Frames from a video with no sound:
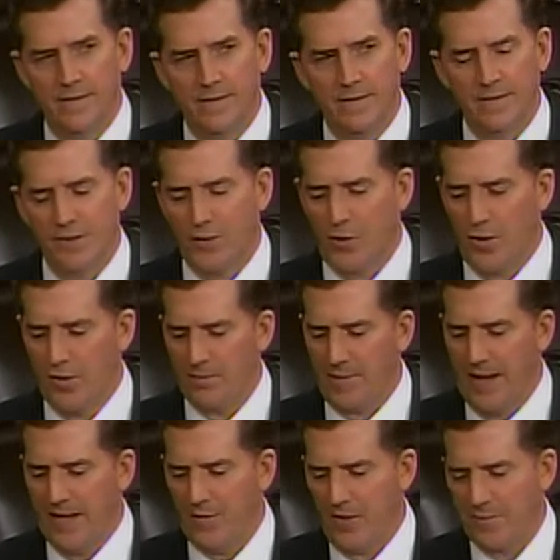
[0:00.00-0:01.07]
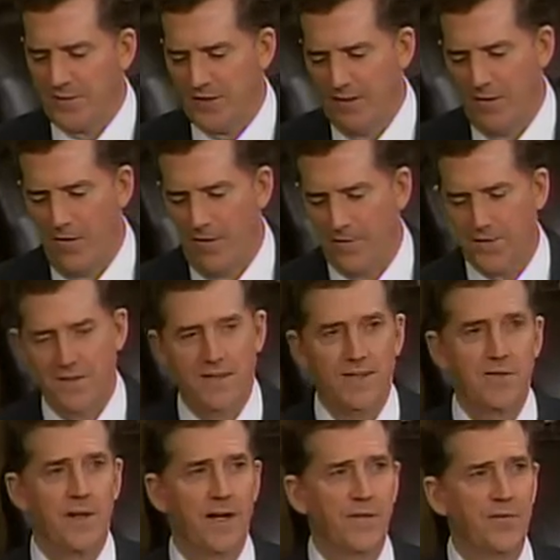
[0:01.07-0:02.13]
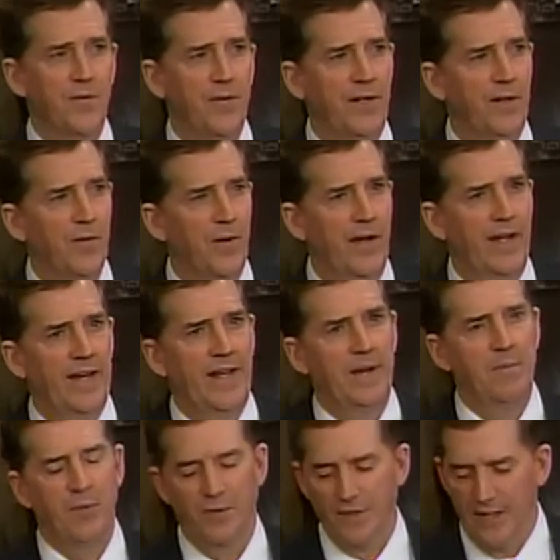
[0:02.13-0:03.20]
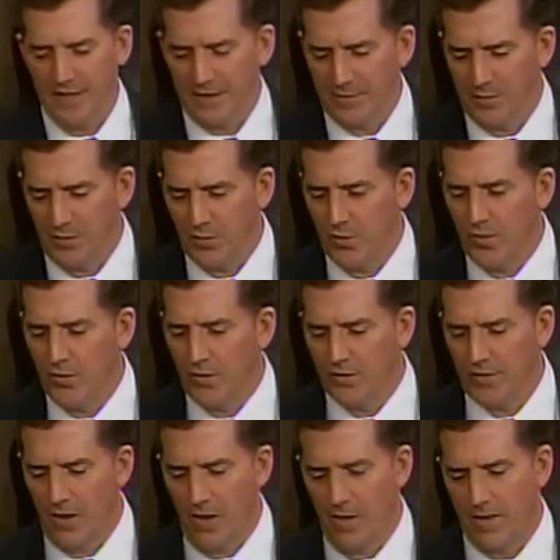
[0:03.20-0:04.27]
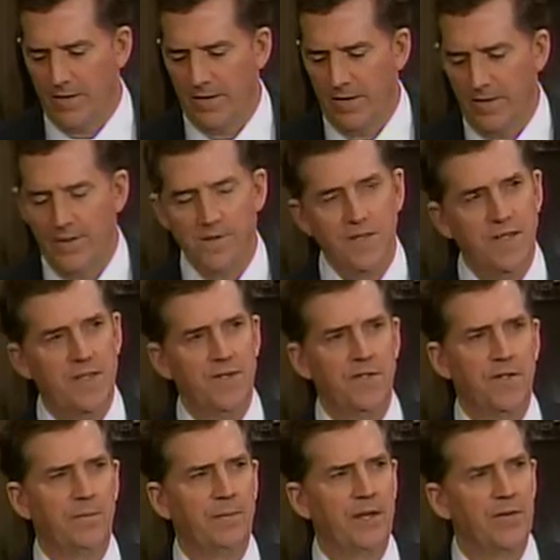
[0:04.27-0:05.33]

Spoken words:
The current bankruptcy laws in this country create a predictable rule of law system.